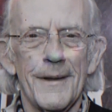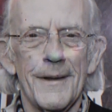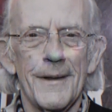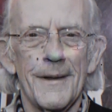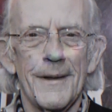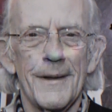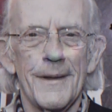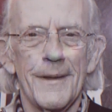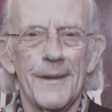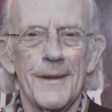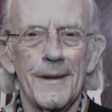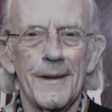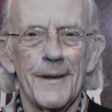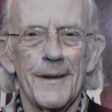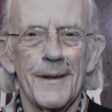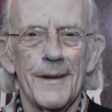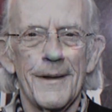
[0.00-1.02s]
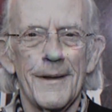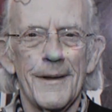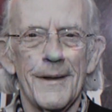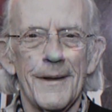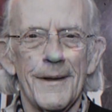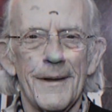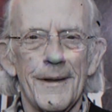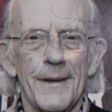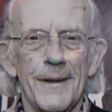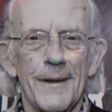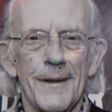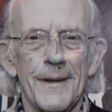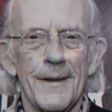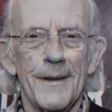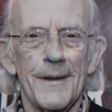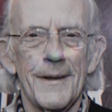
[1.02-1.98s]
there would not be a rabbit during the
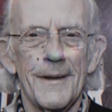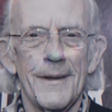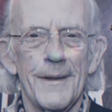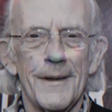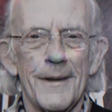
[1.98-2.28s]
test.